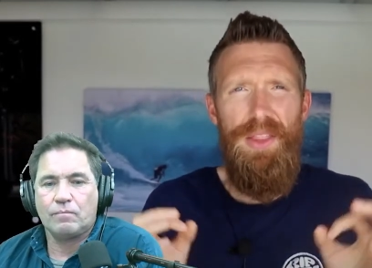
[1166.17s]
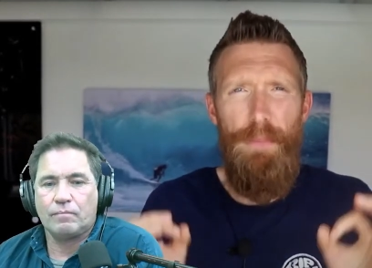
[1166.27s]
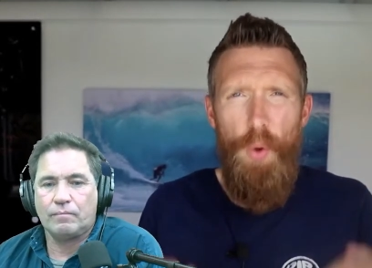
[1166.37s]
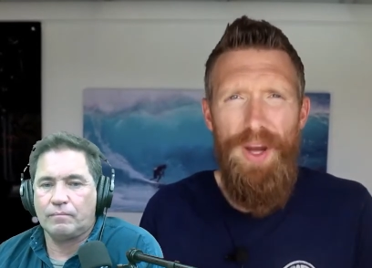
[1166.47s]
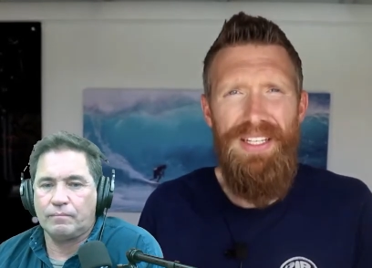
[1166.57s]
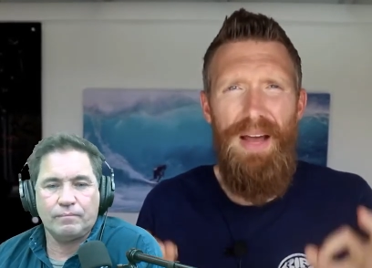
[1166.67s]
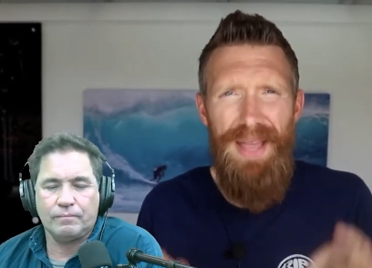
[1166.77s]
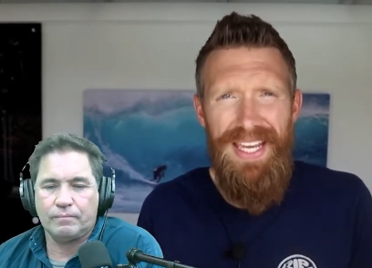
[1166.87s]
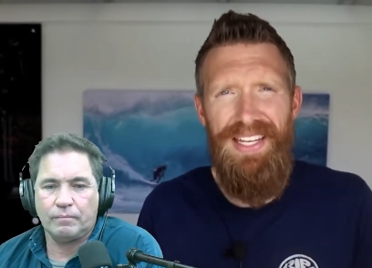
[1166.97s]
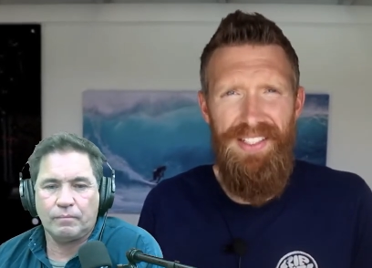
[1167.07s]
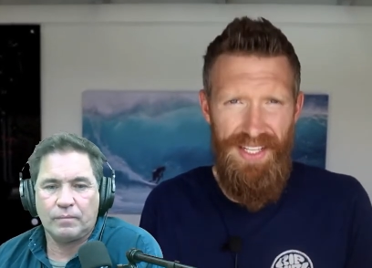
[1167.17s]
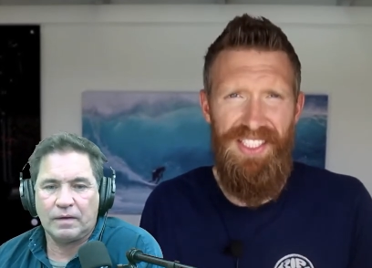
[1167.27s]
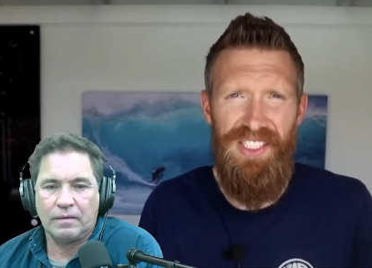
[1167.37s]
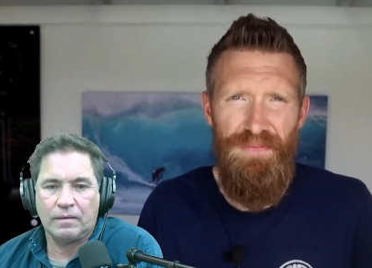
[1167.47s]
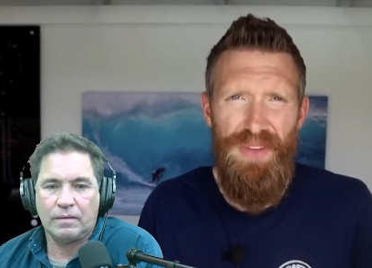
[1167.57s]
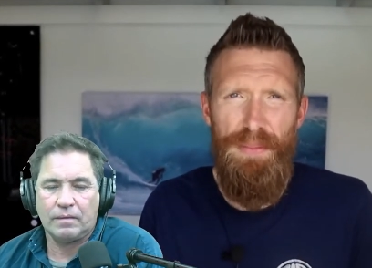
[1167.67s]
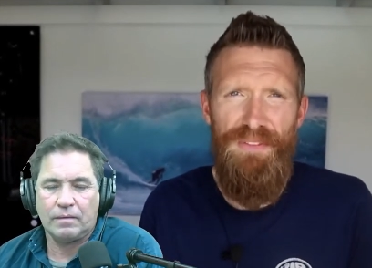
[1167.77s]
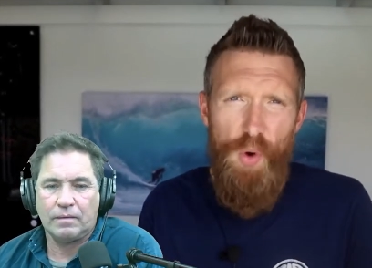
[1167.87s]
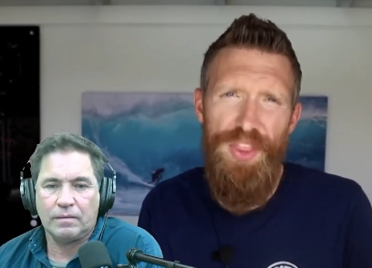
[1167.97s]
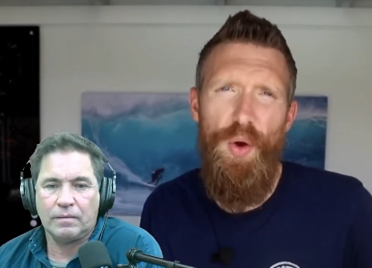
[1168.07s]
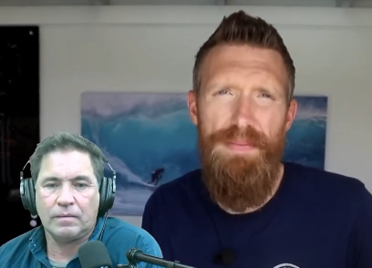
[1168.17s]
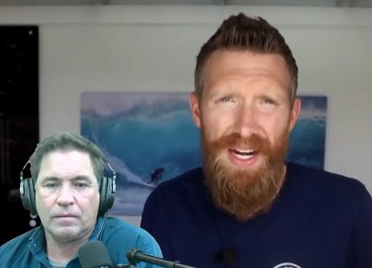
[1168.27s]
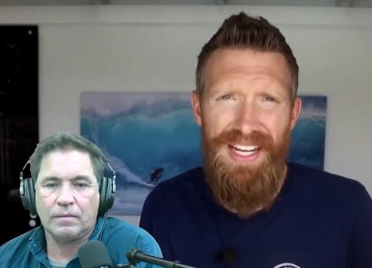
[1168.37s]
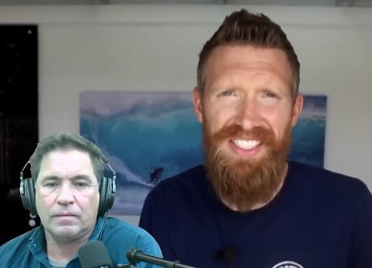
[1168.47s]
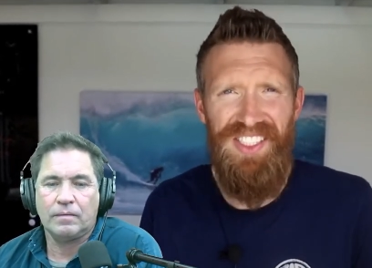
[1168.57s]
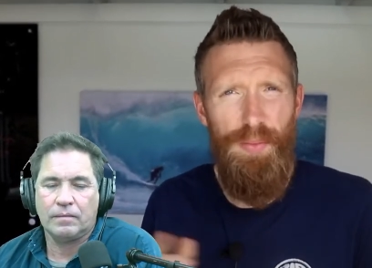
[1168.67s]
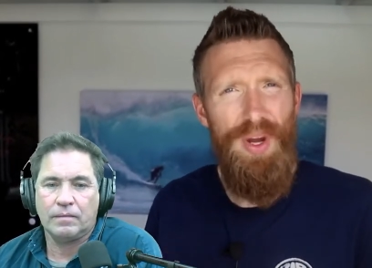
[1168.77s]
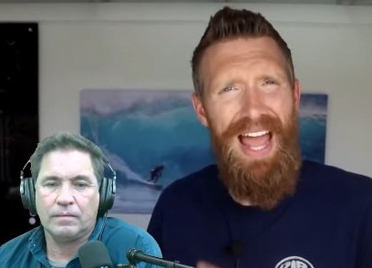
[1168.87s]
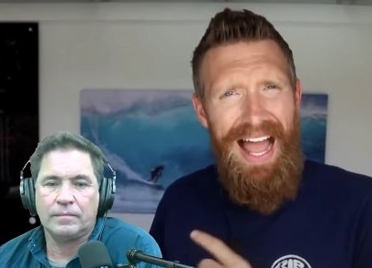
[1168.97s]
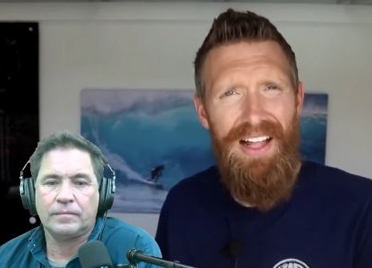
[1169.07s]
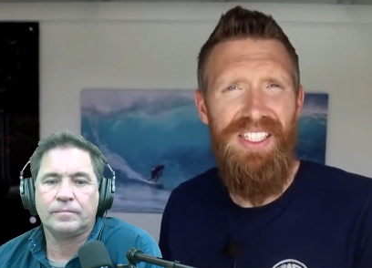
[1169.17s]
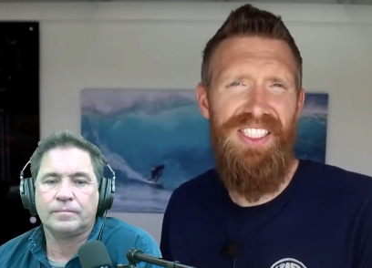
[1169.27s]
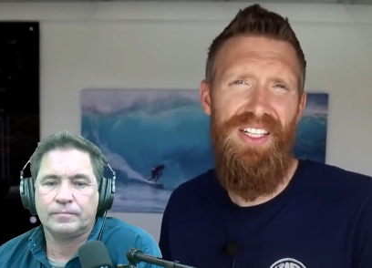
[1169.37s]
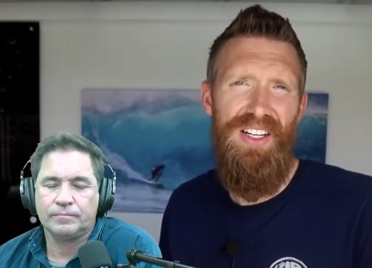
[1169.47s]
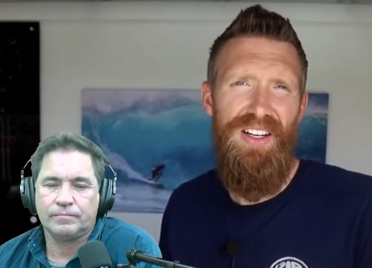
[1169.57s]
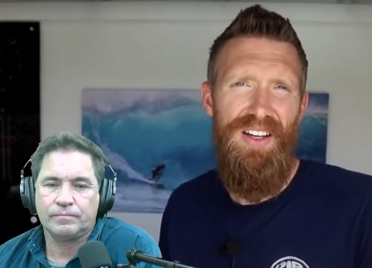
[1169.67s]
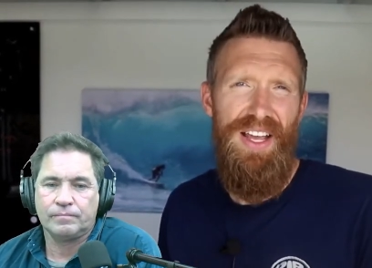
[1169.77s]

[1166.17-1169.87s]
Speaker 1: The point I'm making is this before throwing money at someone else,